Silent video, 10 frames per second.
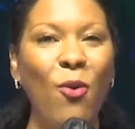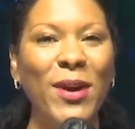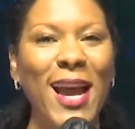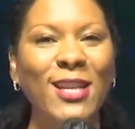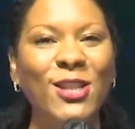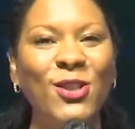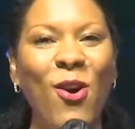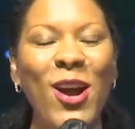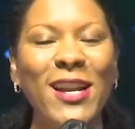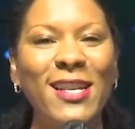When I
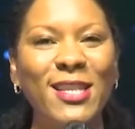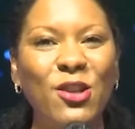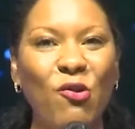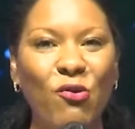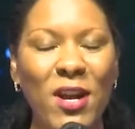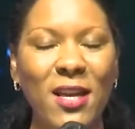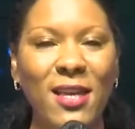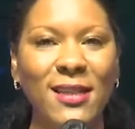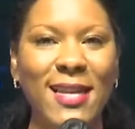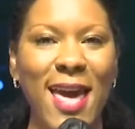started to
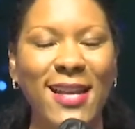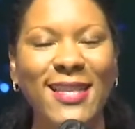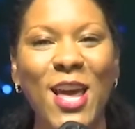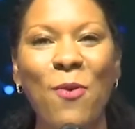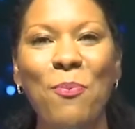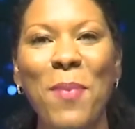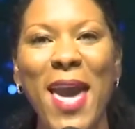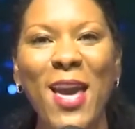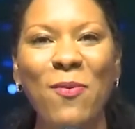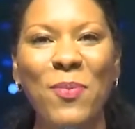read the text, it
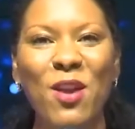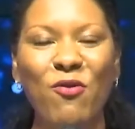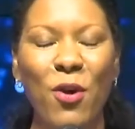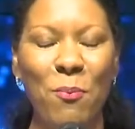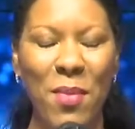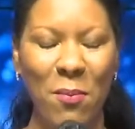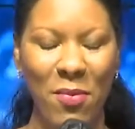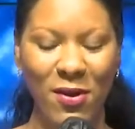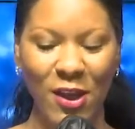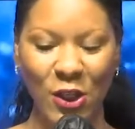made me
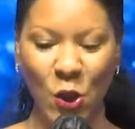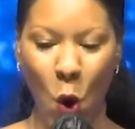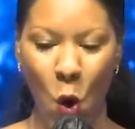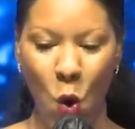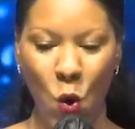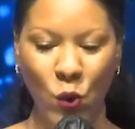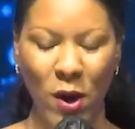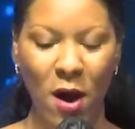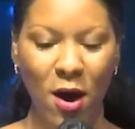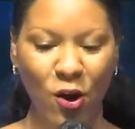remember this
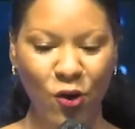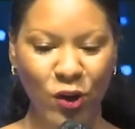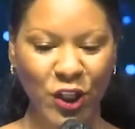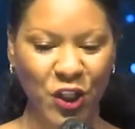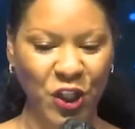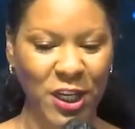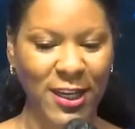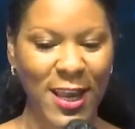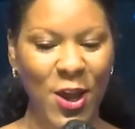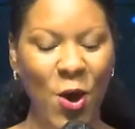old
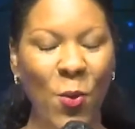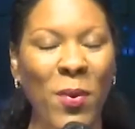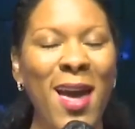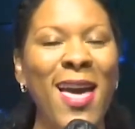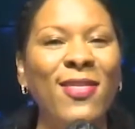Christian hymn